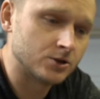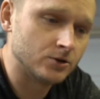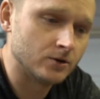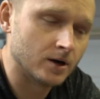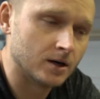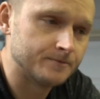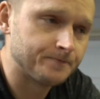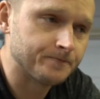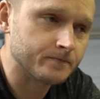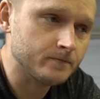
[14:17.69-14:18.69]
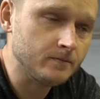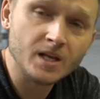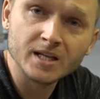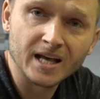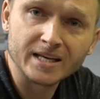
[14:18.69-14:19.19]
to
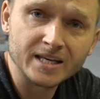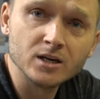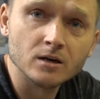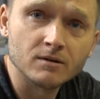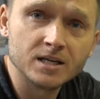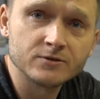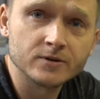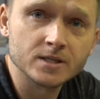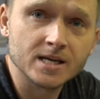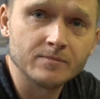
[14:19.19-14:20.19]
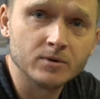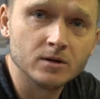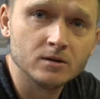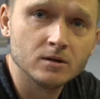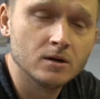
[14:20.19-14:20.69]
like Eagle rods, for
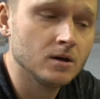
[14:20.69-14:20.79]
example,